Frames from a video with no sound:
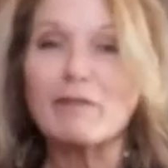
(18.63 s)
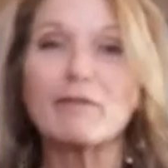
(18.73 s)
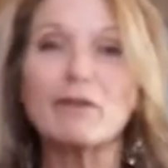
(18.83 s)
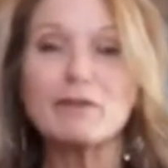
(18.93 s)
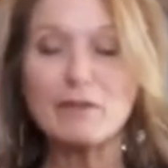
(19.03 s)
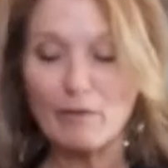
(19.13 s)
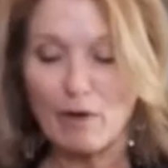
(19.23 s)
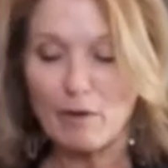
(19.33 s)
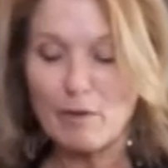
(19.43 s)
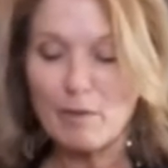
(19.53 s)
First of
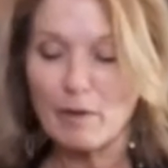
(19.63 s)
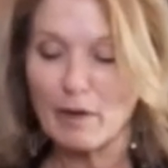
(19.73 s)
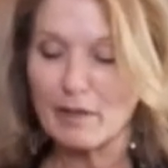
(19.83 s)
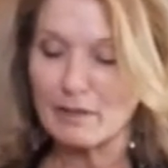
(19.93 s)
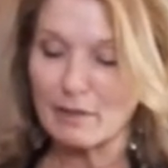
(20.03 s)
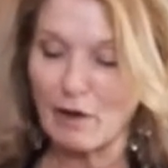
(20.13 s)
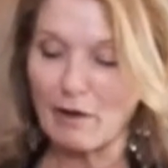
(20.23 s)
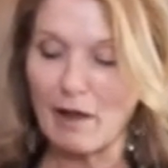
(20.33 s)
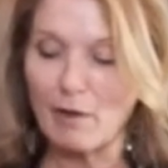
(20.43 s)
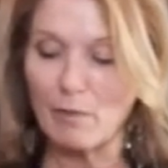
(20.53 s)
all, we're going to start
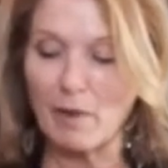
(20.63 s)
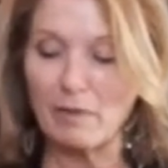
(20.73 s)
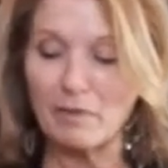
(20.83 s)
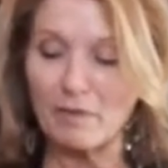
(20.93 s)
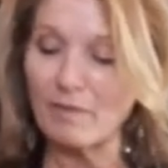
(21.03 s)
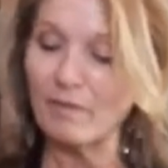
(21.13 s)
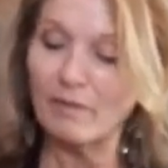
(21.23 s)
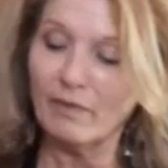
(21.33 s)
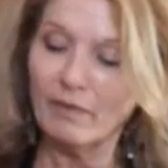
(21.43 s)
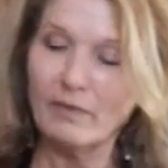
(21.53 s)
out with
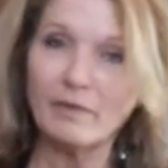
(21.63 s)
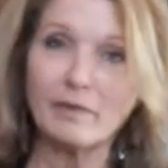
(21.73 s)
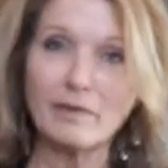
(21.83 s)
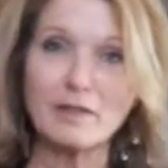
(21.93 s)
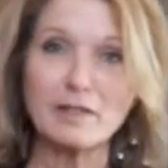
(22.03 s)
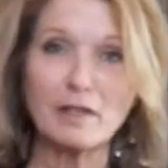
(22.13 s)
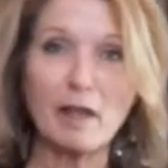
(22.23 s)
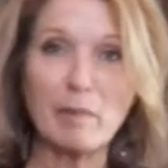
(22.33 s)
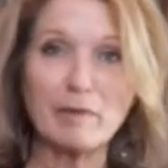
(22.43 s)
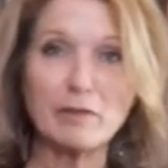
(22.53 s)
just a
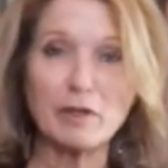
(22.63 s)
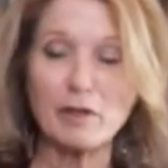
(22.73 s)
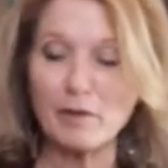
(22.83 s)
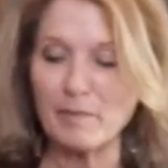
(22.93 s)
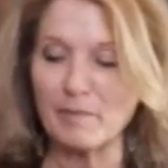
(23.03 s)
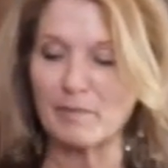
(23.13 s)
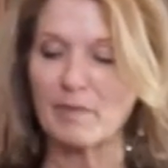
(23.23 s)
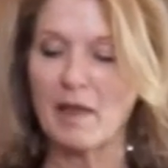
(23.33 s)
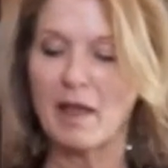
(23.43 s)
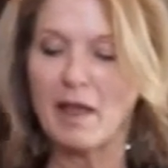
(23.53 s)
cup of sugar
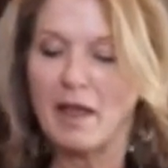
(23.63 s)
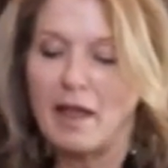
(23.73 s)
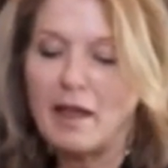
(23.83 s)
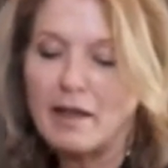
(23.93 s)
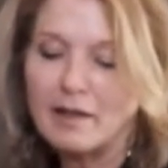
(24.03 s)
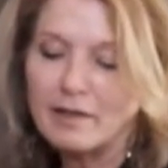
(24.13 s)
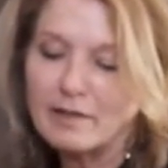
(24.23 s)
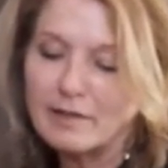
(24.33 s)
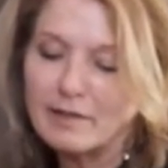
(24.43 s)
and